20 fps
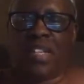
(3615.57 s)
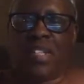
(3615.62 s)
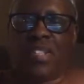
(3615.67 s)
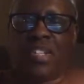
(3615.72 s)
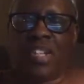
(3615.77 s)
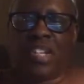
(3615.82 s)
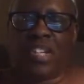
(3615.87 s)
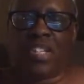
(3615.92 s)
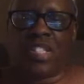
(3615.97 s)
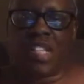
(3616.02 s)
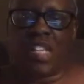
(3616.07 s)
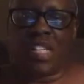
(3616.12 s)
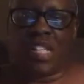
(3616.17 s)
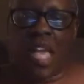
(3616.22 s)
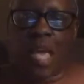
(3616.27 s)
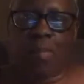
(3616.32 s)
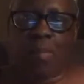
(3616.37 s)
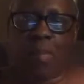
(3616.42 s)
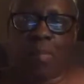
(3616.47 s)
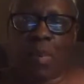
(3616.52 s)
Gigi says,
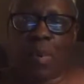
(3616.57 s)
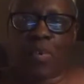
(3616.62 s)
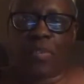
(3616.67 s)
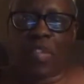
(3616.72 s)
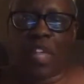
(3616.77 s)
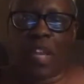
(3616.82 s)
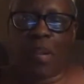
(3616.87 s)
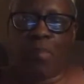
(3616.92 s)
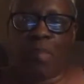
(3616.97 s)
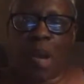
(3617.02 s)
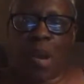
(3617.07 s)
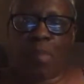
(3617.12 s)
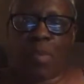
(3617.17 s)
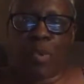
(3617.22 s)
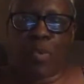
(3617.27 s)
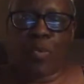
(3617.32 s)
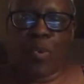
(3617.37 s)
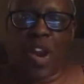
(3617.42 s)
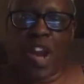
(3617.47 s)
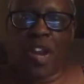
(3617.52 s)
happy birthday to
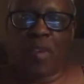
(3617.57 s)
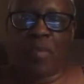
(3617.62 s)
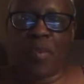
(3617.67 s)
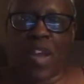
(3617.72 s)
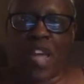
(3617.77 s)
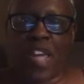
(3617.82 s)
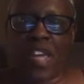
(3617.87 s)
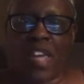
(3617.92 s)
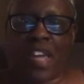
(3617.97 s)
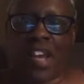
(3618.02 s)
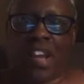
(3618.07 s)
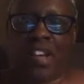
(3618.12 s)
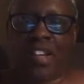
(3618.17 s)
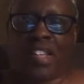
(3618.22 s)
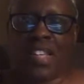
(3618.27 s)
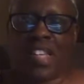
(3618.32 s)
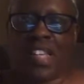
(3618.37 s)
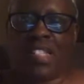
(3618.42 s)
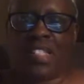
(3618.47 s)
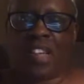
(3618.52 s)
Mama Ray Ray.
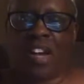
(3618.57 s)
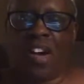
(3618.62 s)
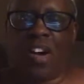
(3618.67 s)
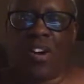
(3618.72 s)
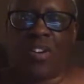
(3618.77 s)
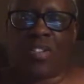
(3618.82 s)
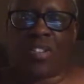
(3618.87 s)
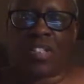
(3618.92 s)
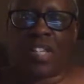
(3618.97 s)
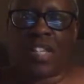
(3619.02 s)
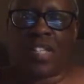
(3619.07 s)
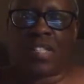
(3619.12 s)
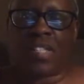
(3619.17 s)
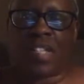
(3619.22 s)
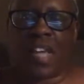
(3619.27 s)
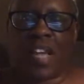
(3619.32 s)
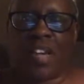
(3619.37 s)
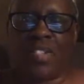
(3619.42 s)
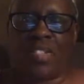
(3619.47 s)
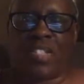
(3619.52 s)
Carolyn East All says,
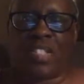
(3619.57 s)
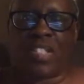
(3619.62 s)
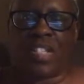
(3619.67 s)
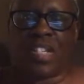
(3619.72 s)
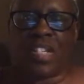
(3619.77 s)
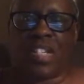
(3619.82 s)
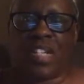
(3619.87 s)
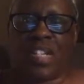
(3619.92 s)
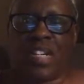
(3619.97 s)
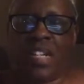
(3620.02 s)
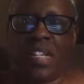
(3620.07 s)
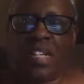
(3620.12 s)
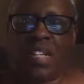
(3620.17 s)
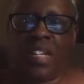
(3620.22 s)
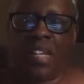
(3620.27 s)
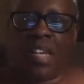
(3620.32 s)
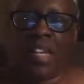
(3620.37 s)
sounds good.